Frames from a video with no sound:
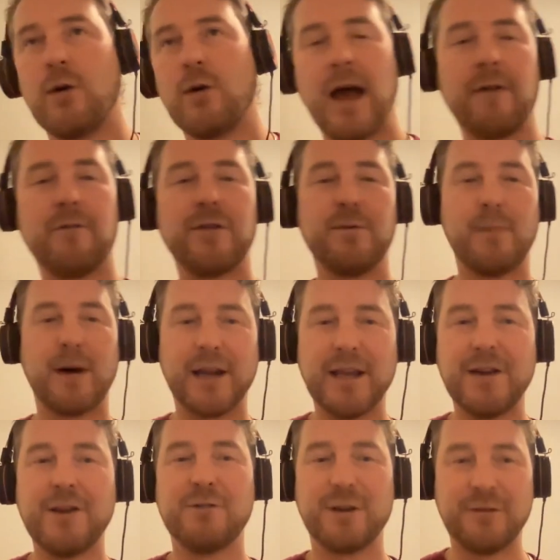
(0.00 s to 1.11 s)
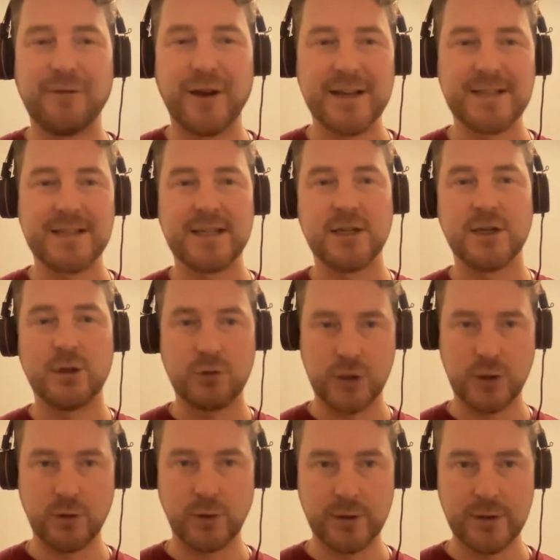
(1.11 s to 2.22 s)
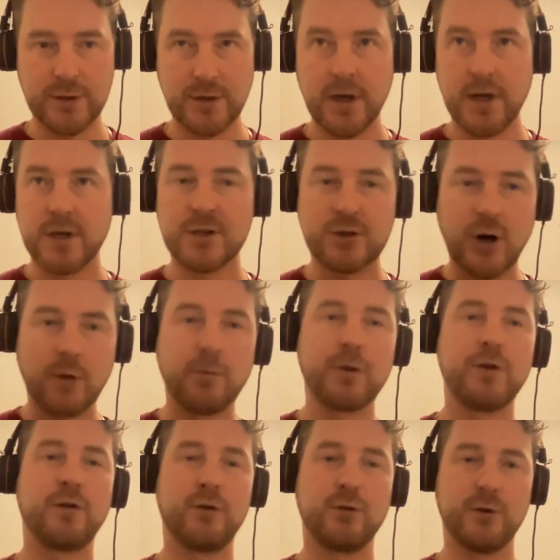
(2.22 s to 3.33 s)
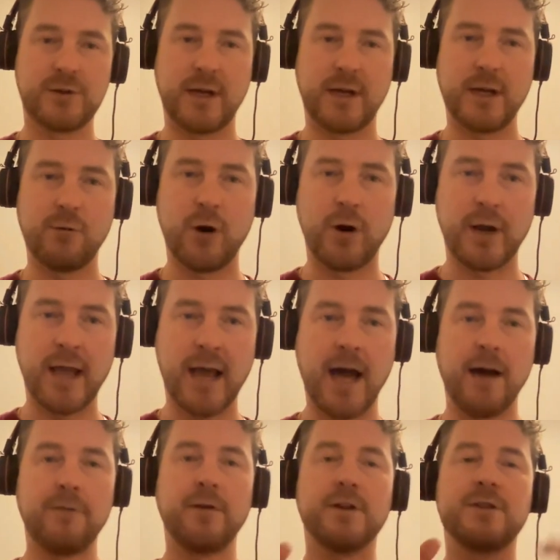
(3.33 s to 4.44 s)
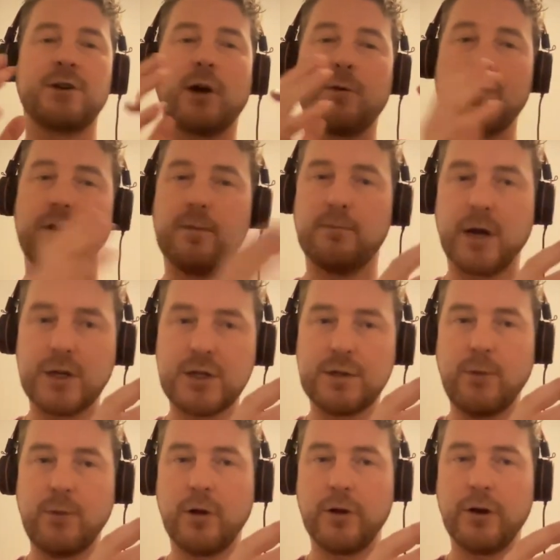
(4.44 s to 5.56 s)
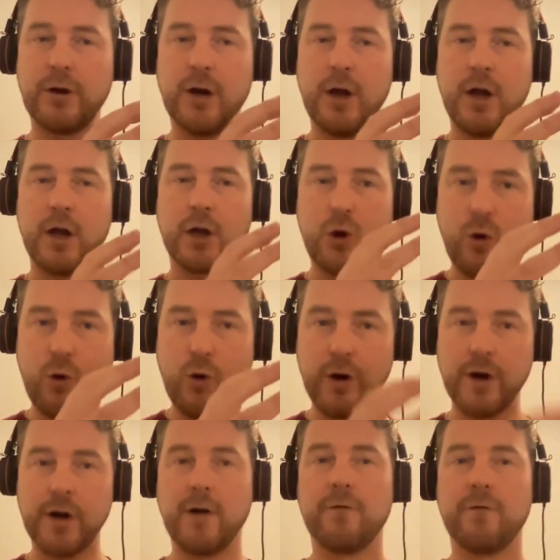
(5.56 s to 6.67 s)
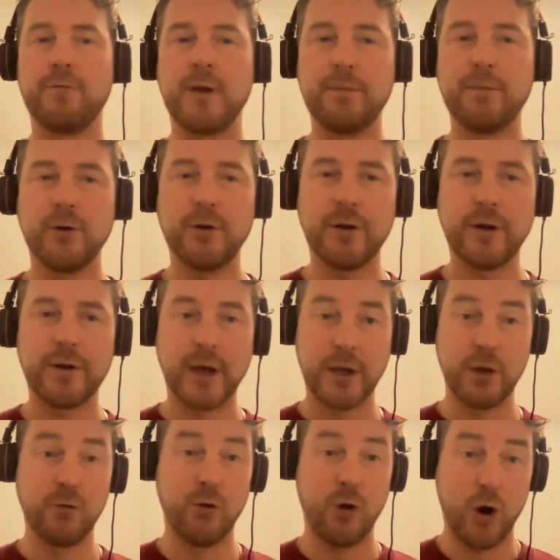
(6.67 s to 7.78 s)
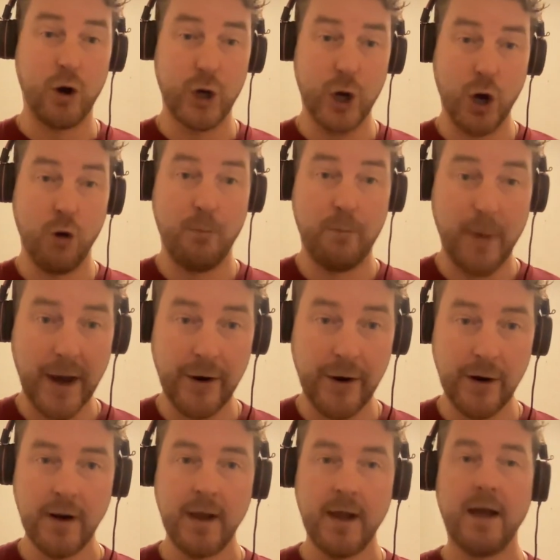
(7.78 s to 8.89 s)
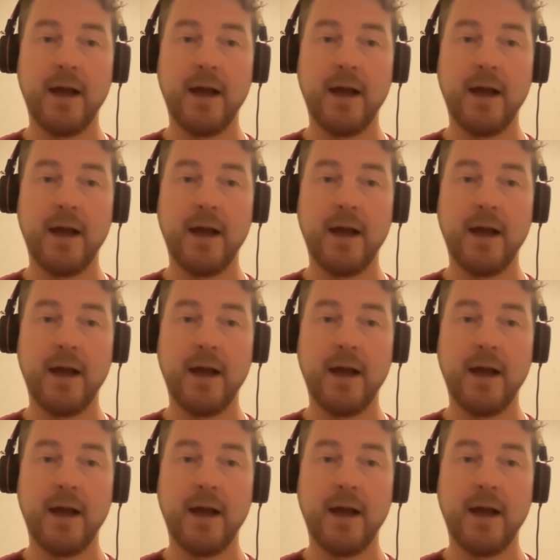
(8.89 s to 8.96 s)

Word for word: have the money to invest in new tools, start with the tools that you already have. Start with a much smaller cohort of people that you know better,